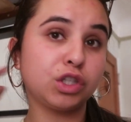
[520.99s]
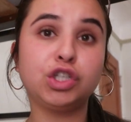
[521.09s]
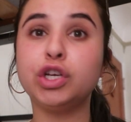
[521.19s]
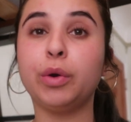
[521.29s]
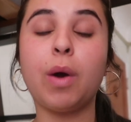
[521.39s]

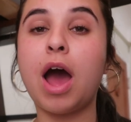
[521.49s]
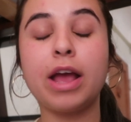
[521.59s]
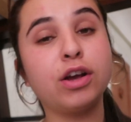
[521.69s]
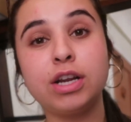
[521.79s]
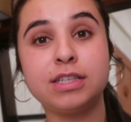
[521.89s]
Shoot,
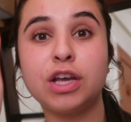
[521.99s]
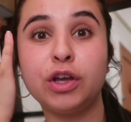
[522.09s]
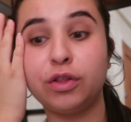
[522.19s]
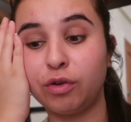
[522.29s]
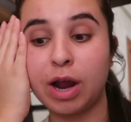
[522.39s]
I couldn't tell
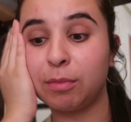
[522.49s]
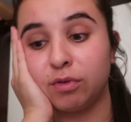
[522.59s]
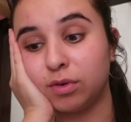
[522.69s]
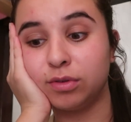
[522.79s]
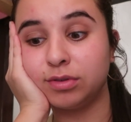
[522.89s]
you the grammar
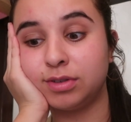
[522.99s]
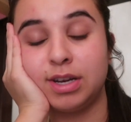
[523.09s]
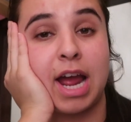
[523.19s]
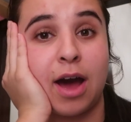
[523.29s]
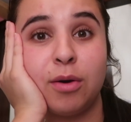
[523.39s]
rules
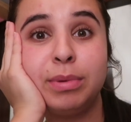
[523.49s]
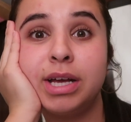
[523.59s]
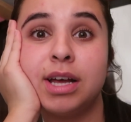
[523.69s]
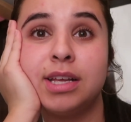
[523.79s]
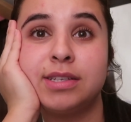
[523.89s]
now
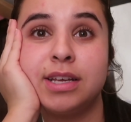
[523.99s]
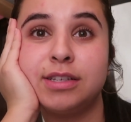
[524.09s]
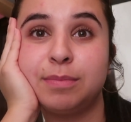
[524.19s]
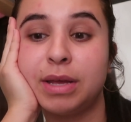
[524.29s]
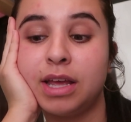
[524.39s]
because
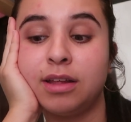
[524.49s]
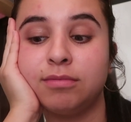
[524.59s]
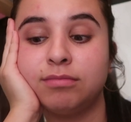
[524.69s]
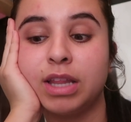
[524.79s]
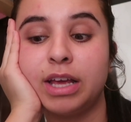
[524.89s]
it's
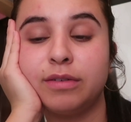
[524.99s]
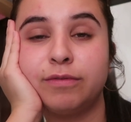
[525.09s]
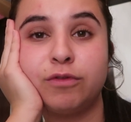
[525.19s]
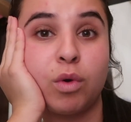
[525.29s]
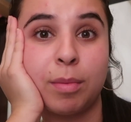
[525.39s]
been
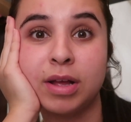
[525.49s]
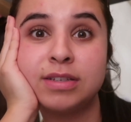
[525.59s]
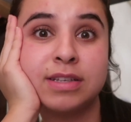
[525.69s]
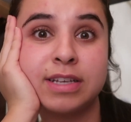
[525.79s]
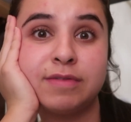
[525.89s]
like 4
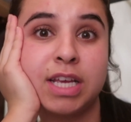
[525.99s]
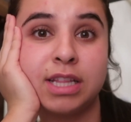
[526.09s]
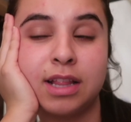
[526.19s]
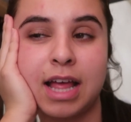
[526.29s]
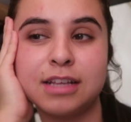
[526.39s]
months since I've
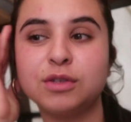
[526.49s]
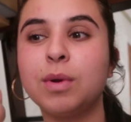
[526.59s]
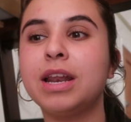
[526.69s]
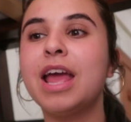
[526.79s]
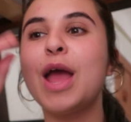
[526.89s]
taken the last
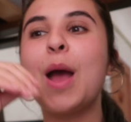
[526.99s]
one.